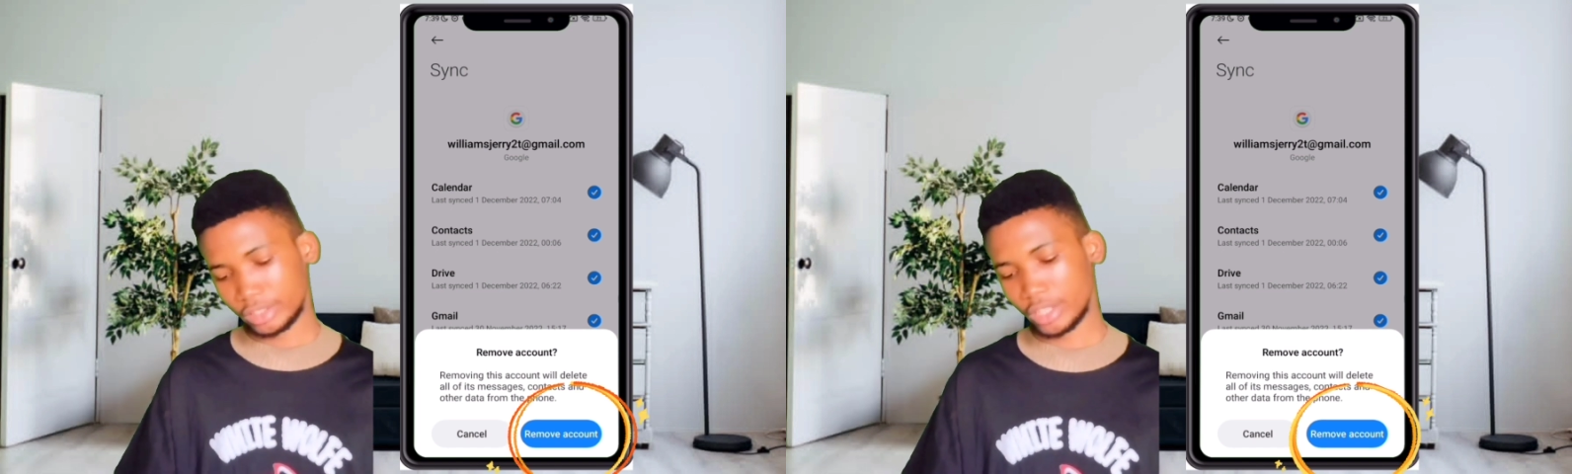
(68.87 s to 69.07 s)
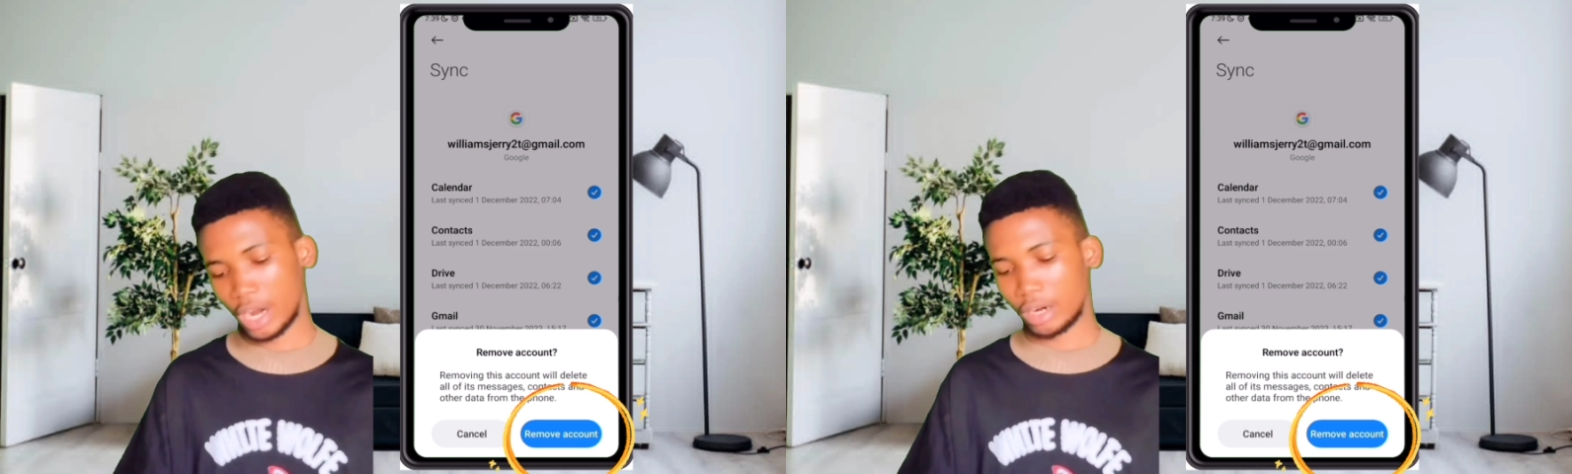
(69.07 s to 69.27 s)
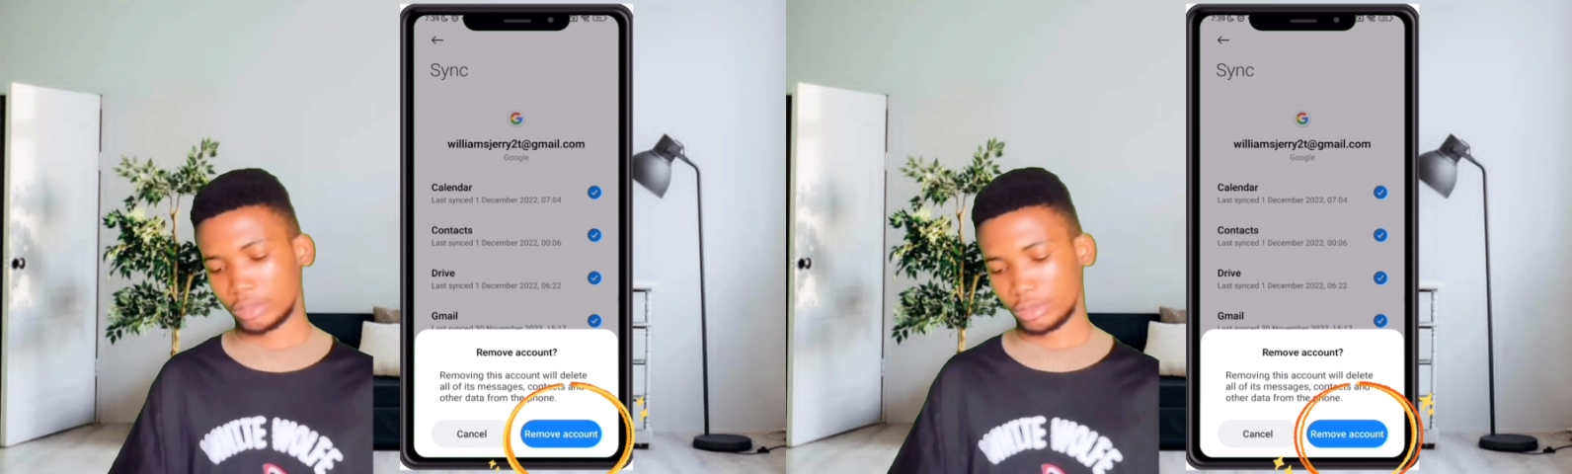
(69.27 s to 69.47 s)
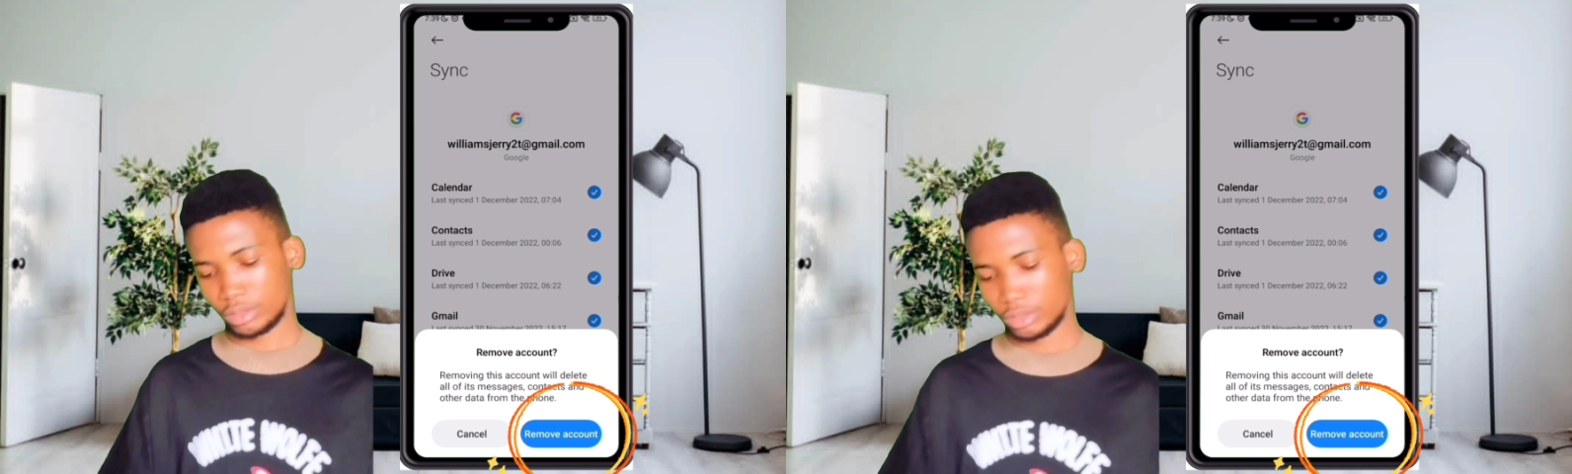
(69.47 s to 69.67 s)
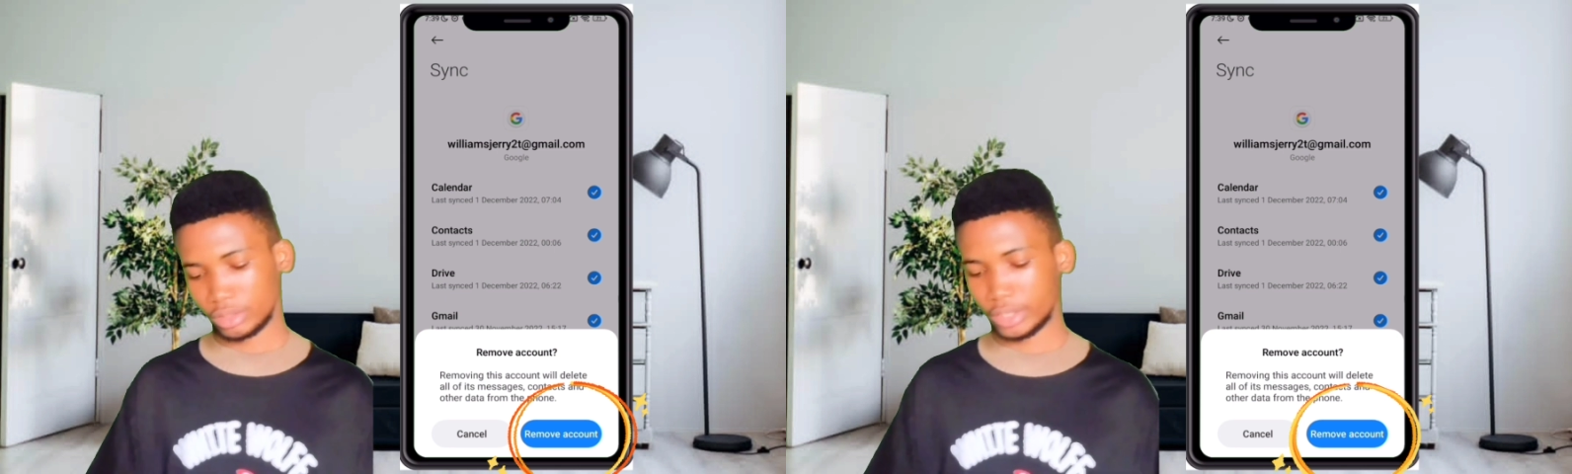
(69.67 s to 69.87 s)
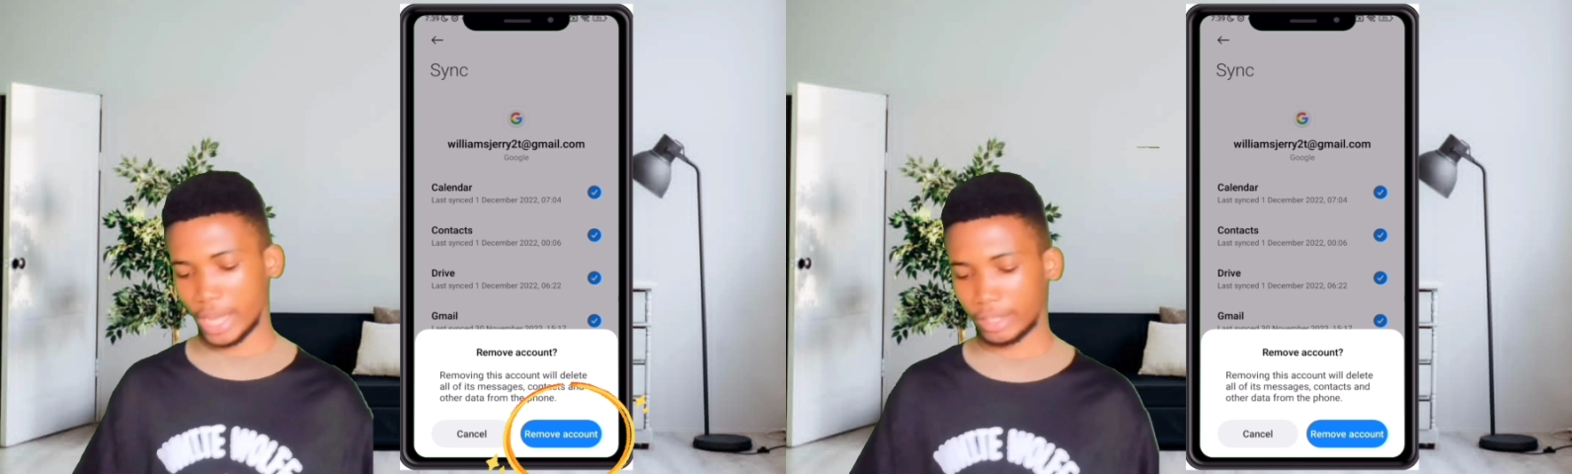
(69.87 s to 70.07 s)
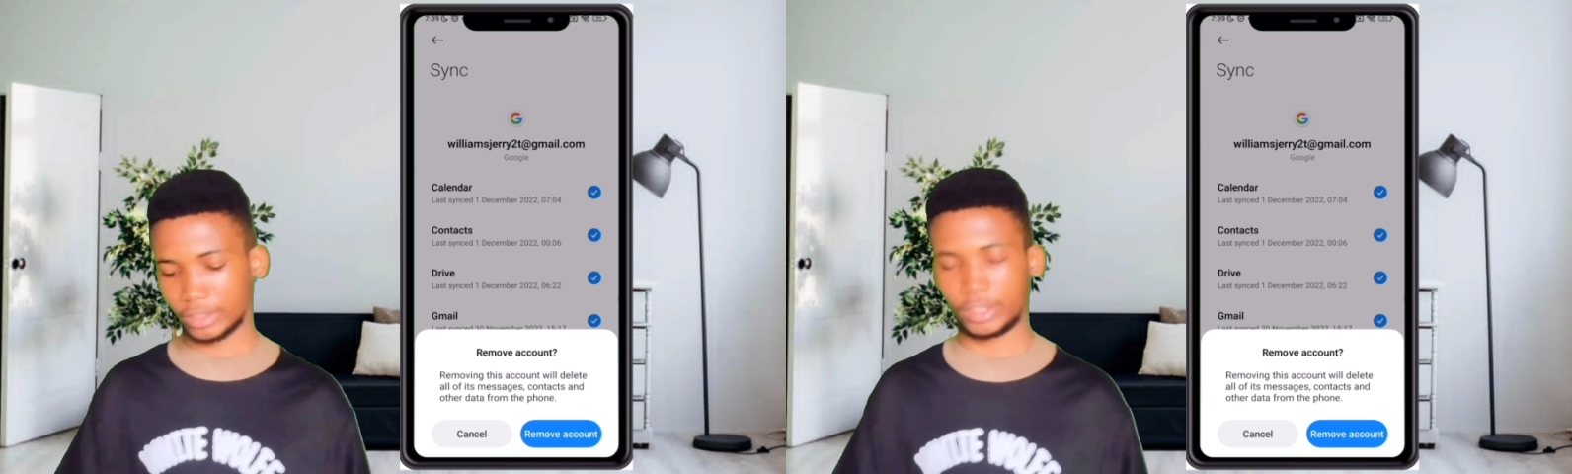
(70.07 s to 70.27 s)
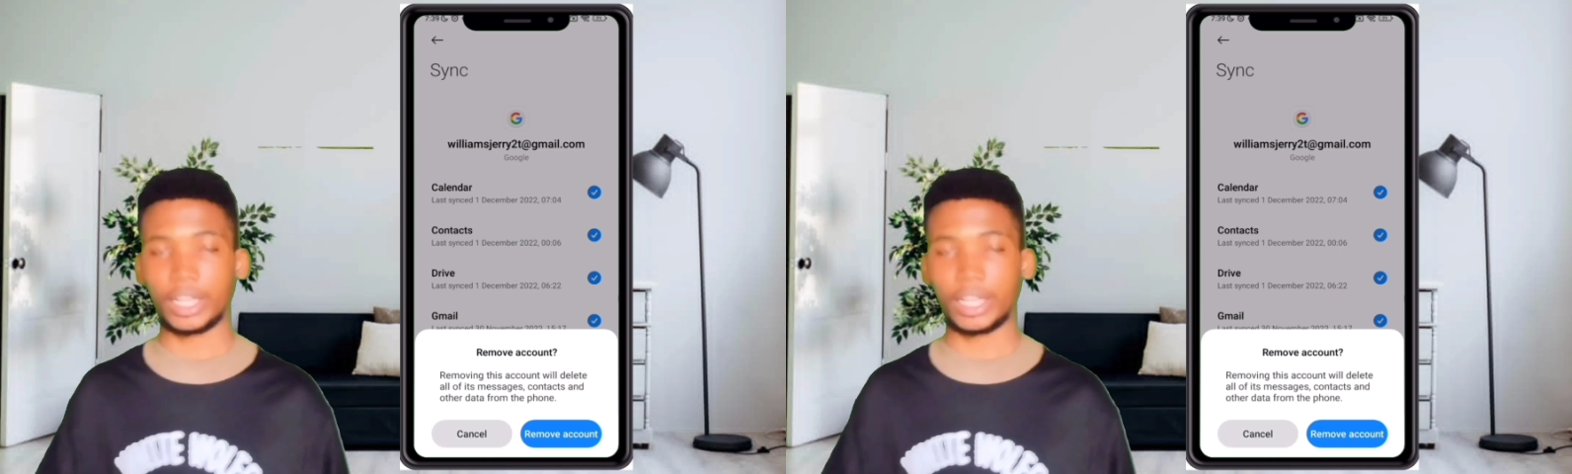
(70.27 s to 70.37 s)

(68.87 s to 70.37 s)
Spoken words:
And that's